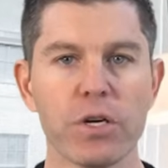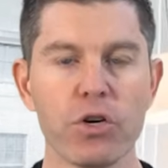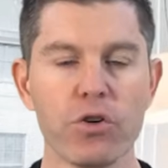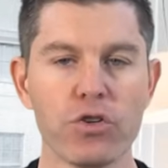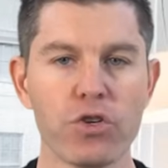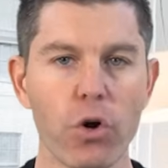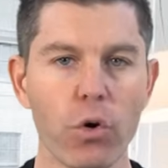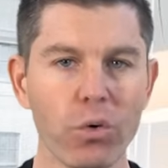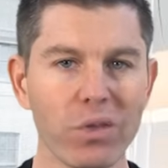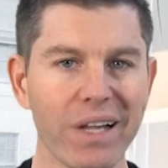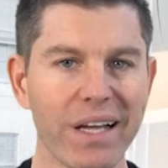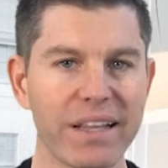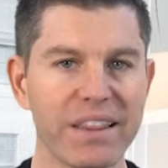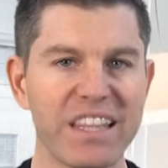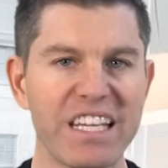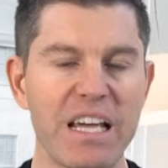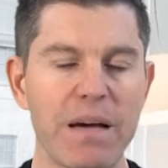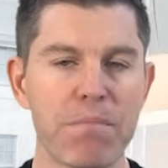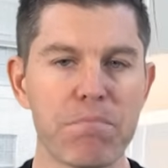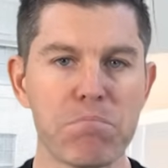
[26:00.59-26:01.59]
you don't
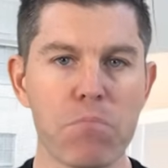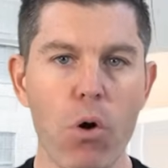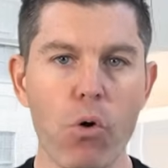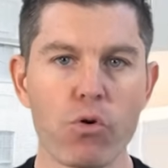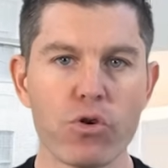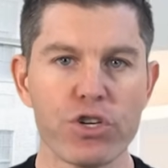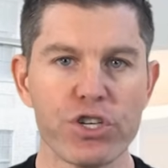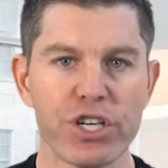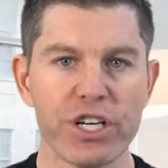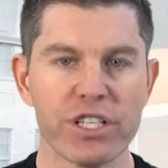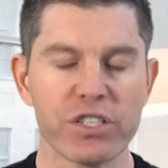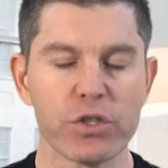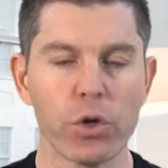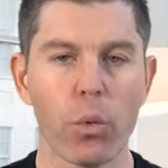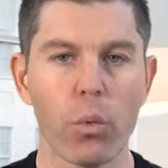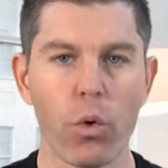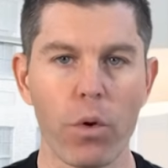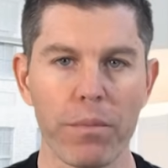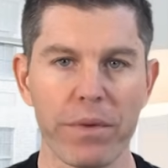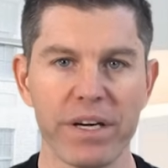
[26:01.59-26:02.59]
let the emotions a
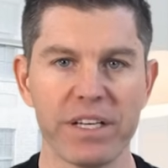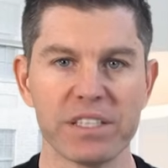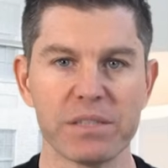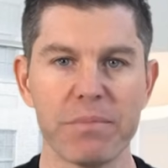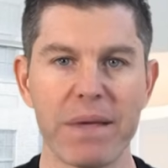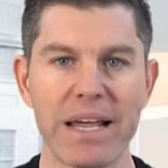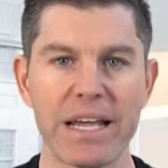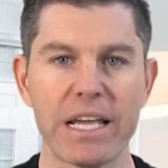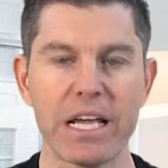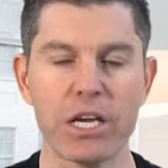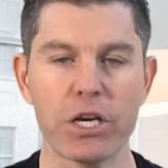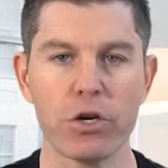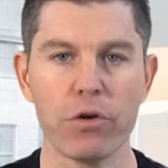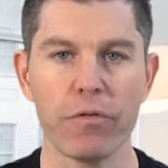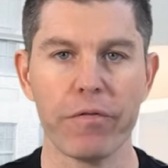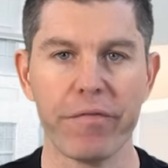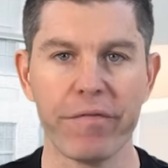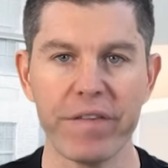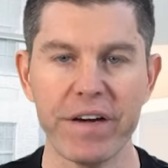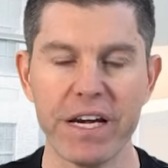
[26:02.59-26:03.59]
woman is making
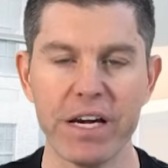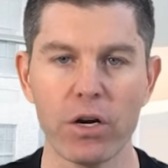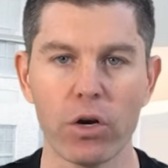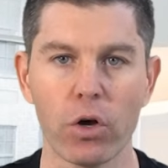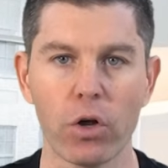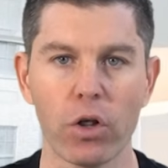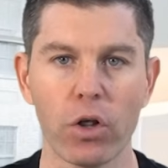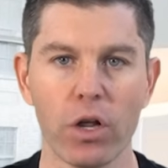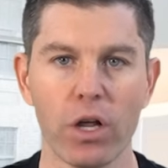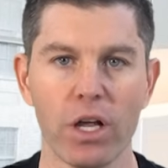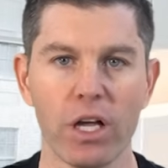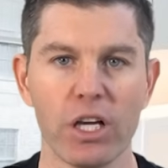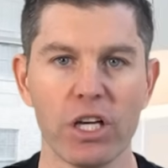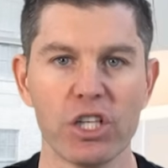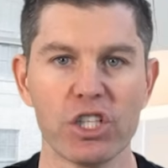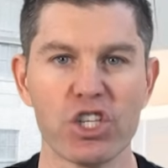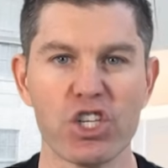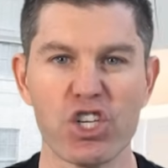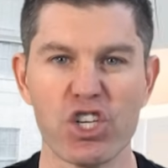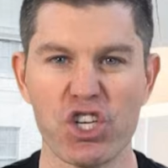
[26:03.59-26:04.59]
you feel
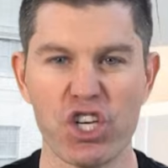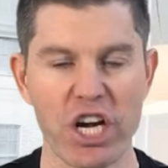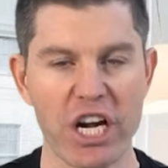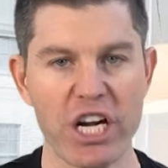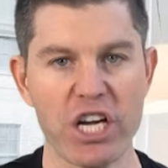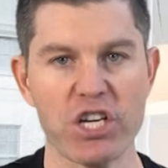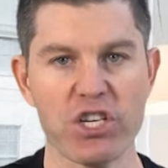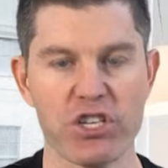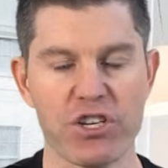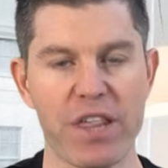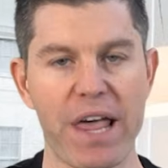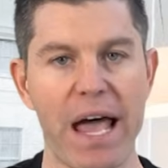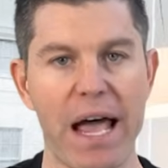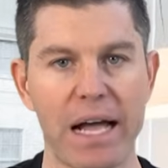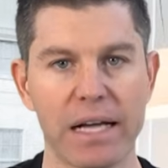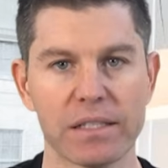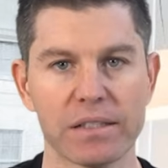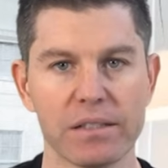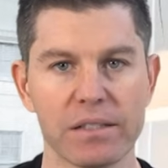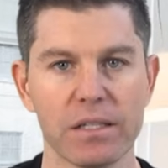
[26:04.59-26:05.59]
change
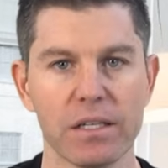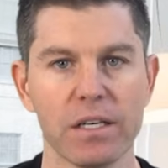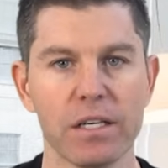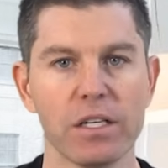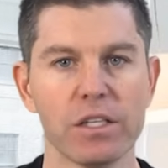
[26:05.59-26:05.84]
that.